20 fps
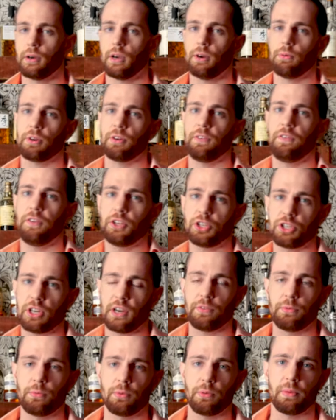Alright, we're gonna finish
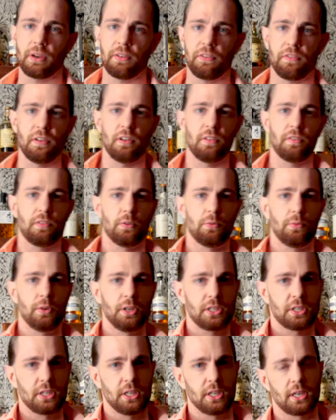off one of my favorite
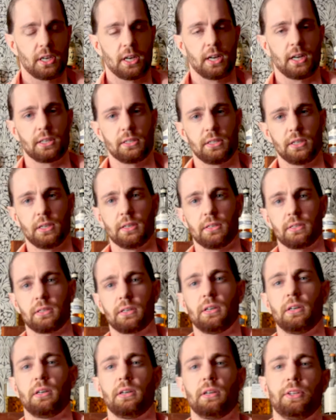whiskey cocktails
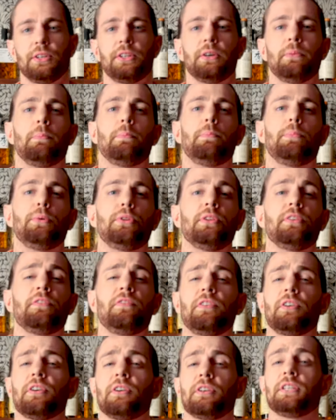called a
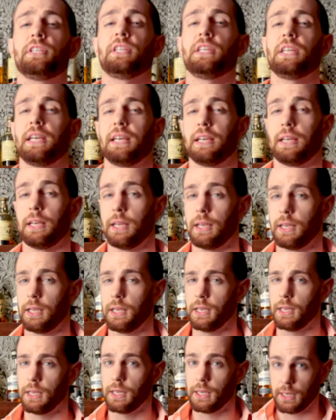Boulivardier.
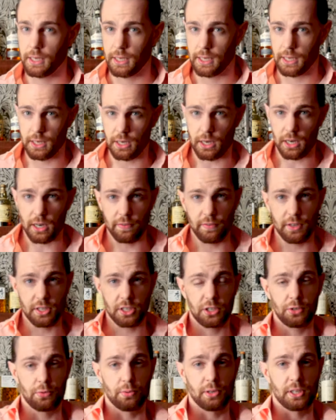An
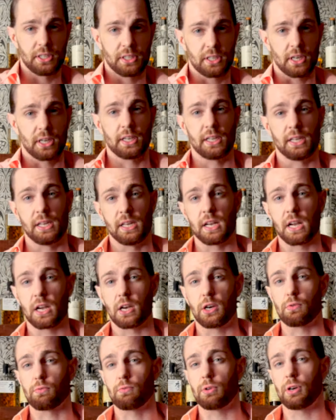obvious twist on a
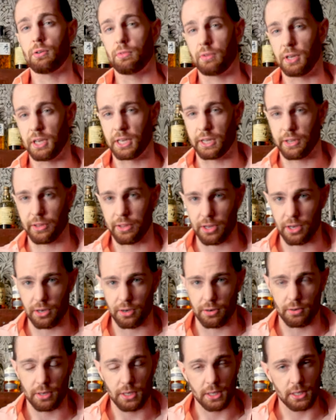Negroni,
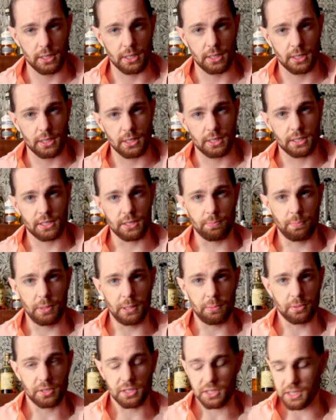although some
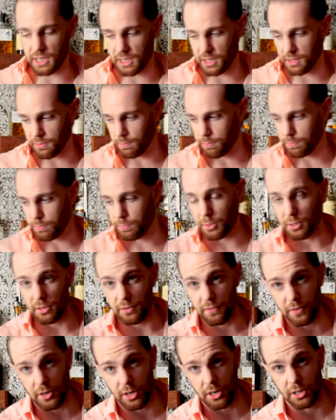people say the
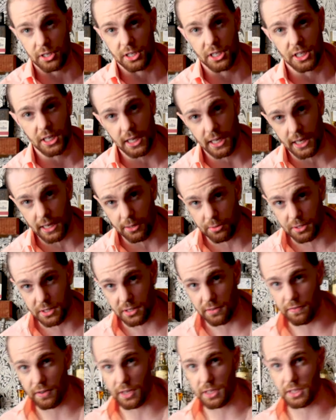Boulivardier was
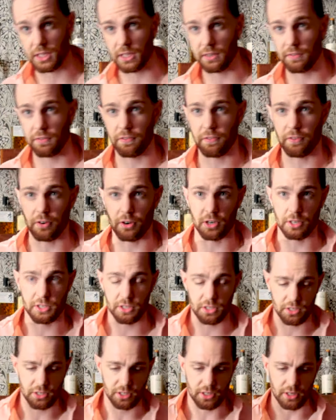invented
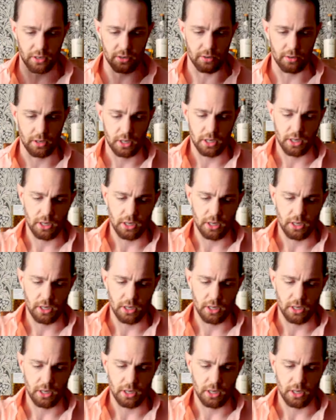first, so